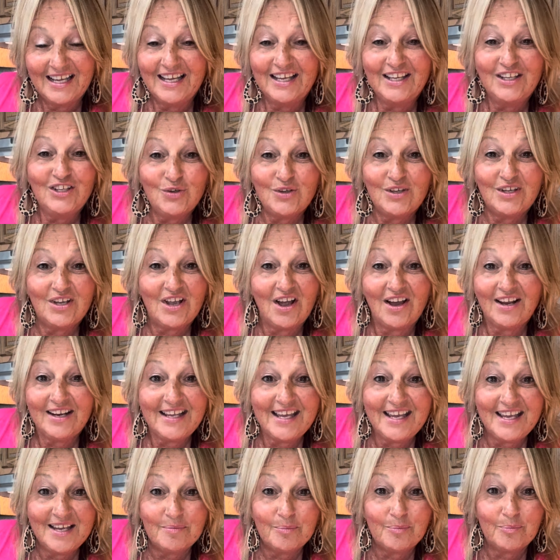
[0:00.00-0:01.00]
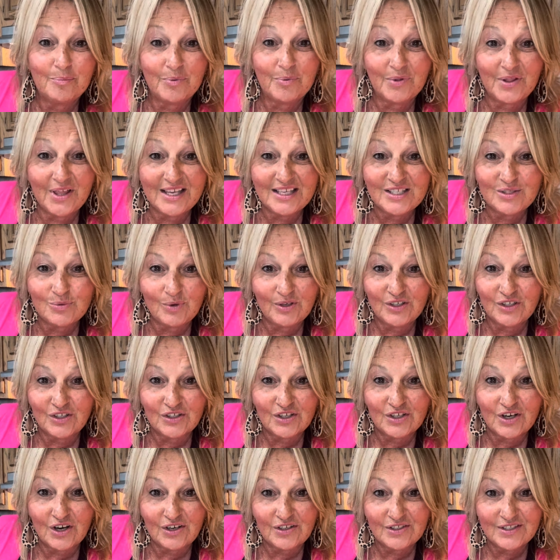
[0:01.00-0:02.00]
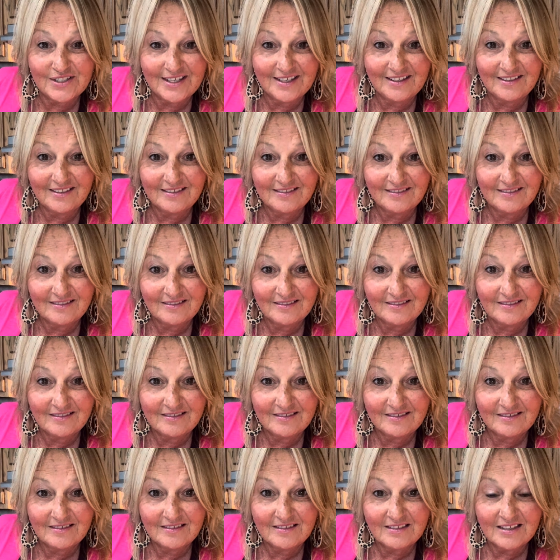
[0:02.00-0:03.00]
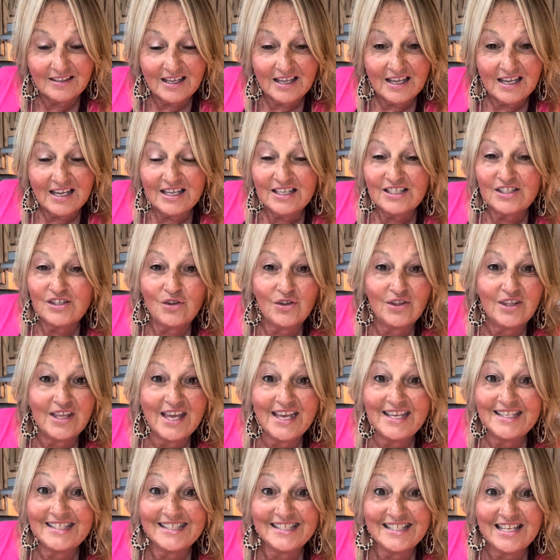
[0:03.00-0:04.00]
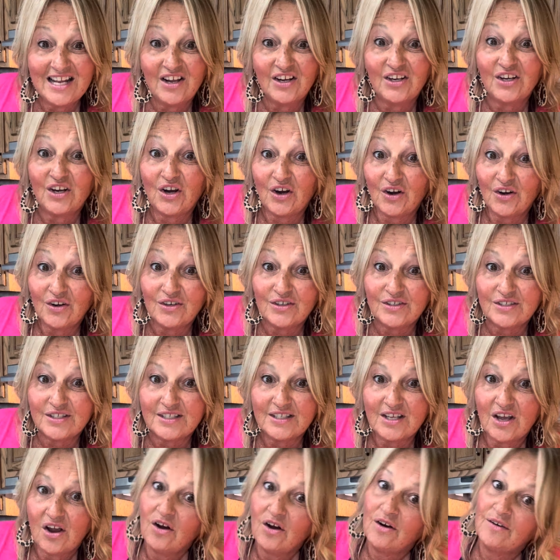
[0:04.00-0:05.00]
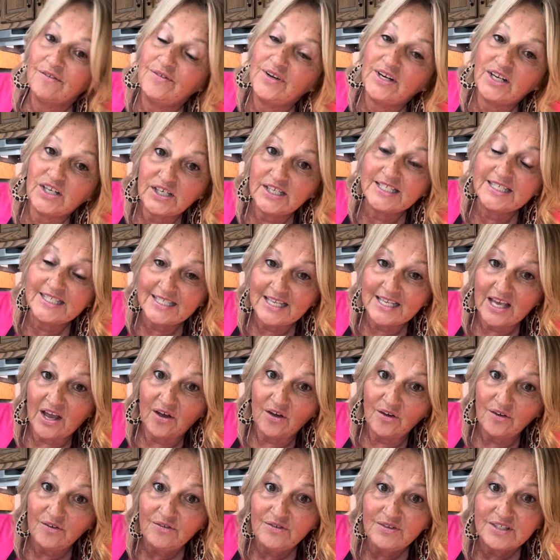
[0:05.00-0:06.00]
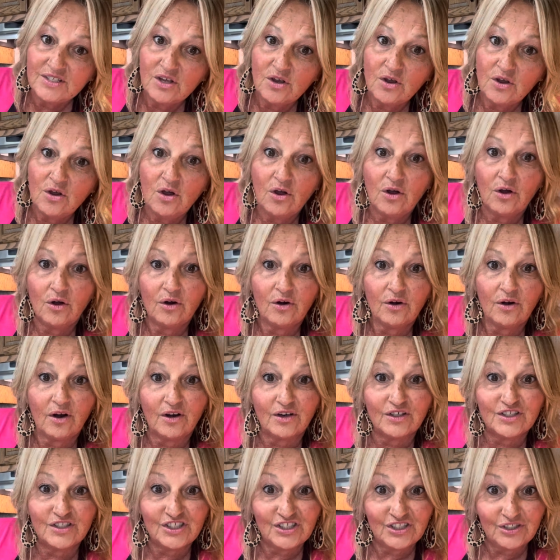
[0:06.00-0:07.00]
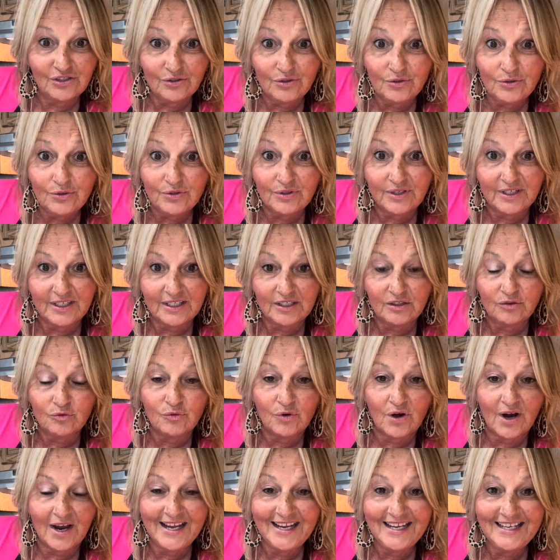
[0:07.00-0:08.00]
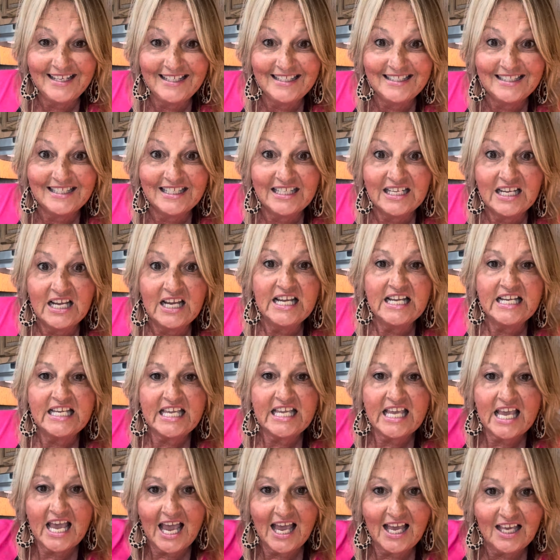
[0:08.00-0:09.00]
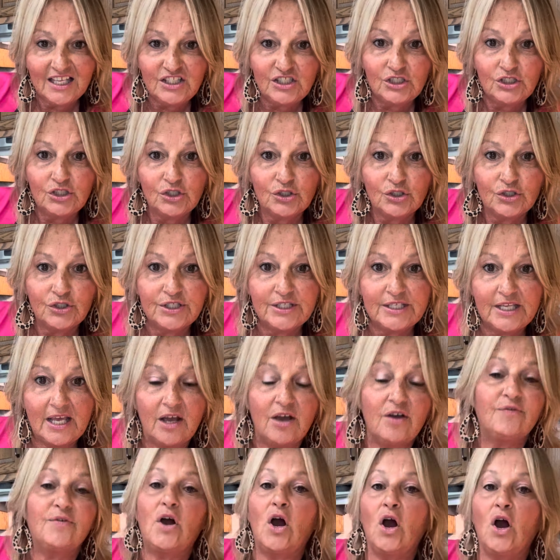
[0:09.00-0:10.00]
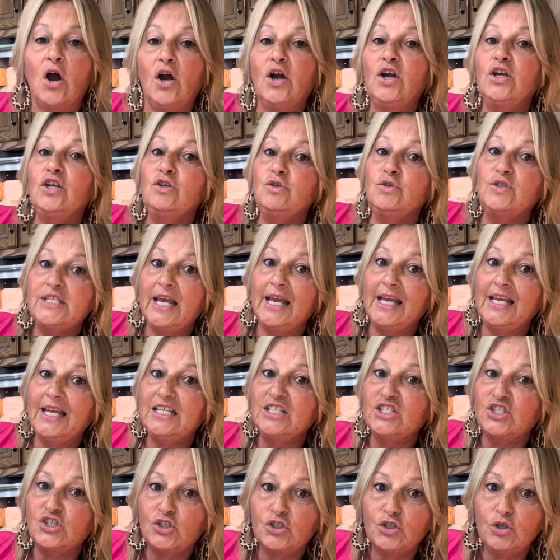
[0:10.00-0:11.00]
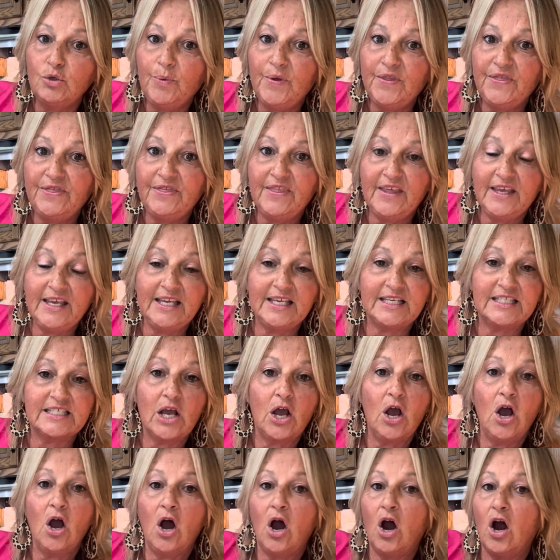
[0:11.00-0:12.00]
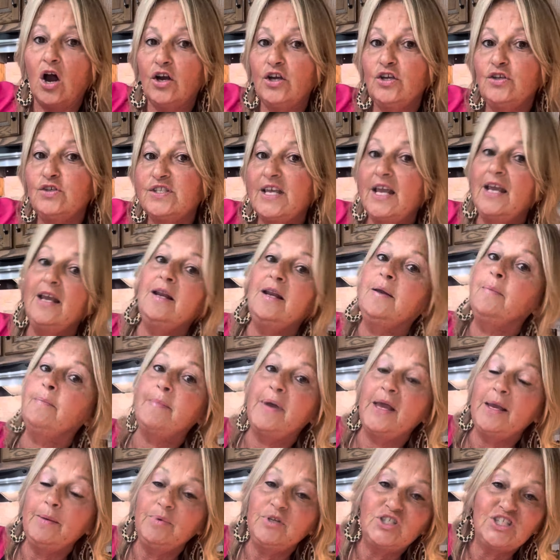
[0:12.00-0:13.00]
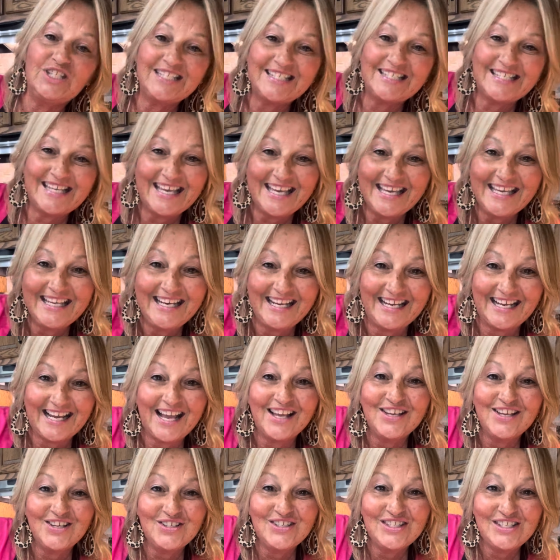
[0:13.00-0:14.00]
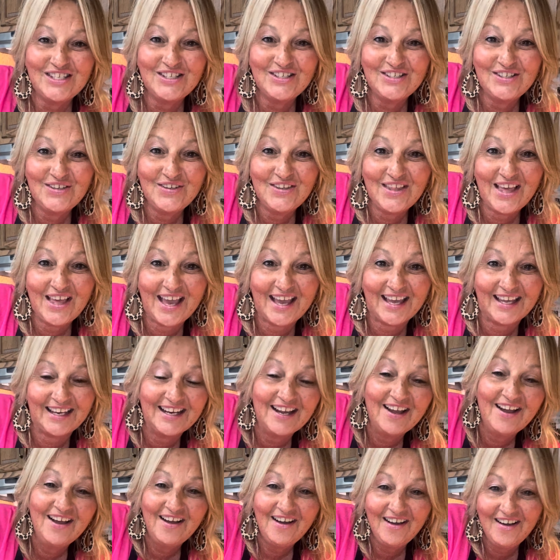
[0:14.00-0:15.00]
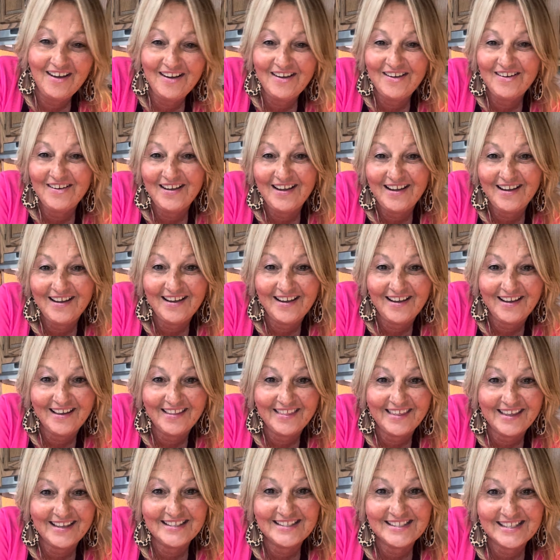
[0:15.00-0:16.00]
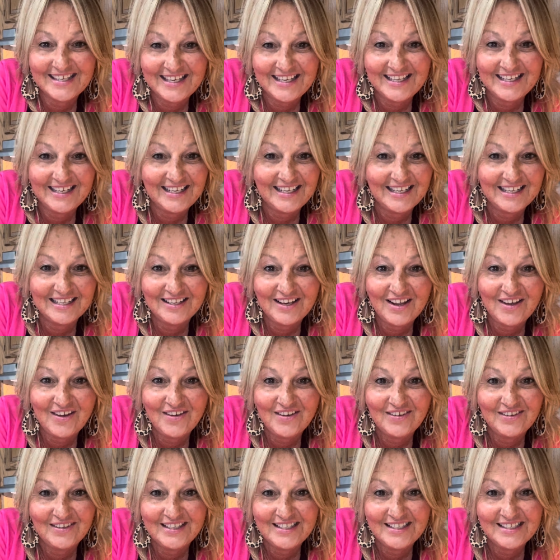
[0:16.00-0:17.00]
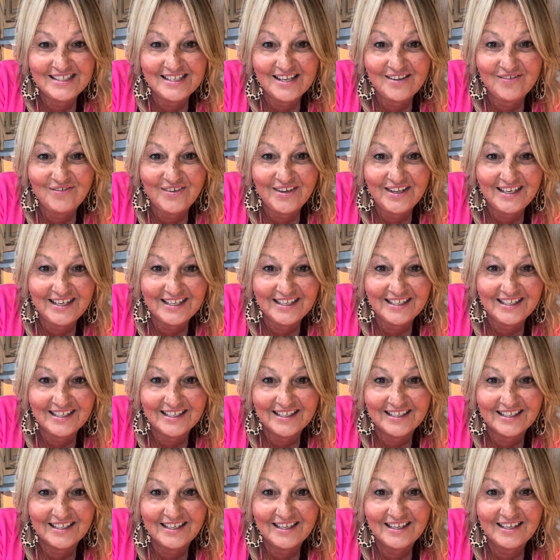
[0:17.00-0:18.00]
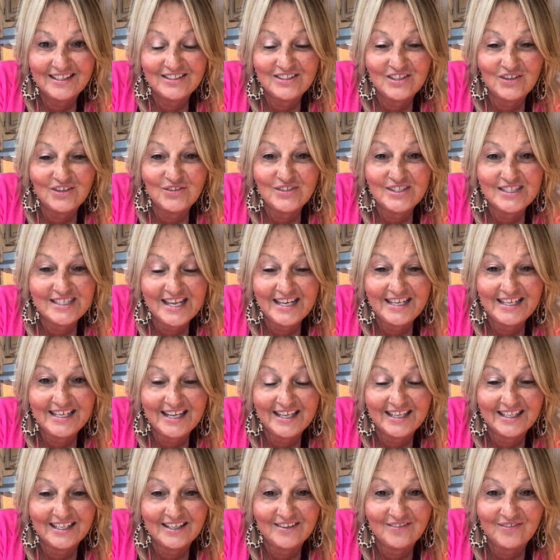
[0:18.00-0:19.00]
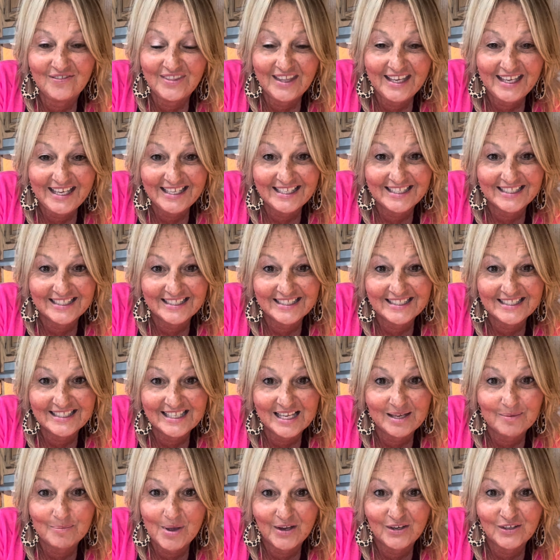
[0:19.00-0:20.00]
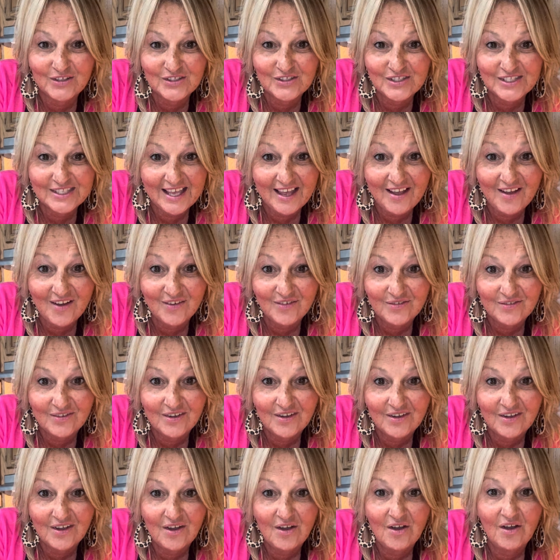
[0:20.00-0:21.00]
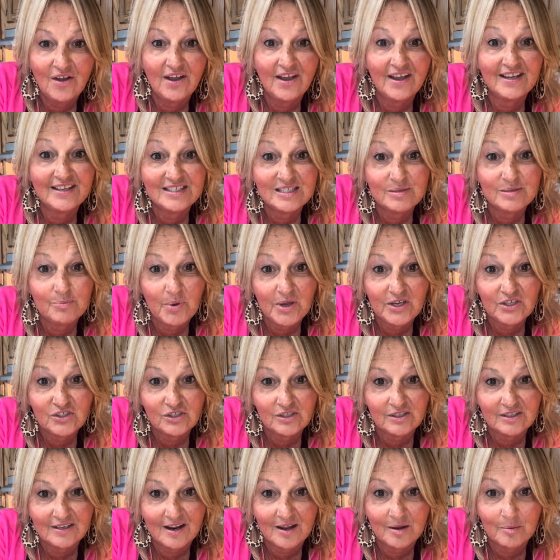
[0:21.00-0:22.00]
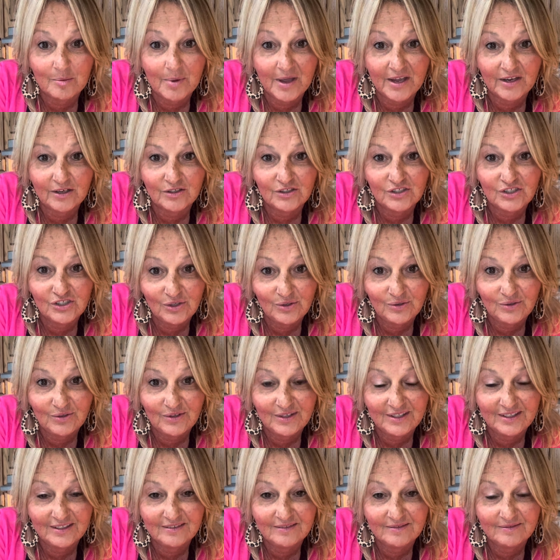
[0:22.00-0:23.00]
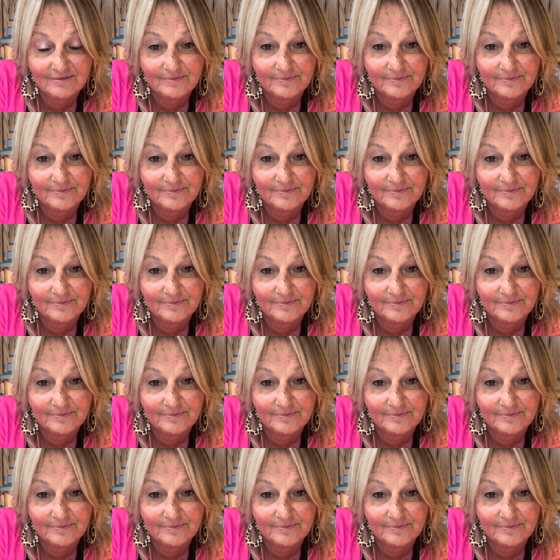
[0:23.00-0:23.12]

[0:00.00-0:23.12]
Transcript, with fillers: You, God can't bless what you're cursing. So let's not curse our very selves or our children, right? Catch yourself. Are you saying stupid things? Are you saying I'm maybe just kidding? I used to do that. Oh, ha, ha! that's kidding. No, it's not funny. Don't say negative things about yourself, especially not about your children.